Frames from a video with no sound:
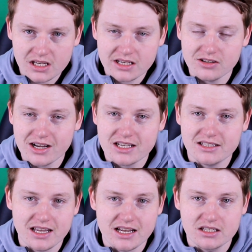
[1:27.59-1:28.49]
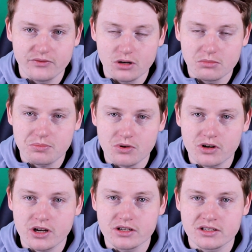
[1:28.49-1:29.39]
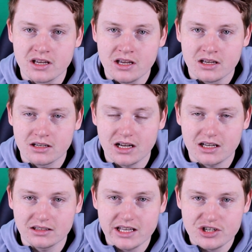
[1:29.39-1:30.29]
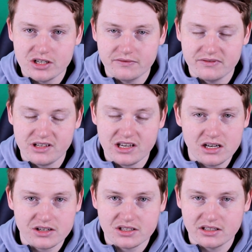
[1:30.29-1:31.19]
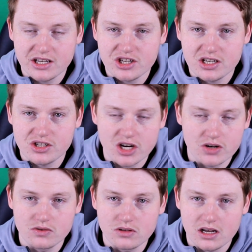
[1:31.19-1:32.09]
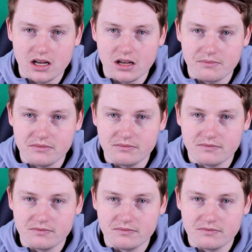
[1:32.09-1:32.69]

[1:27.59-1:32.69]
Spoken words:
is, like I said, he's a former Broncos legend, kind of just a legend in general.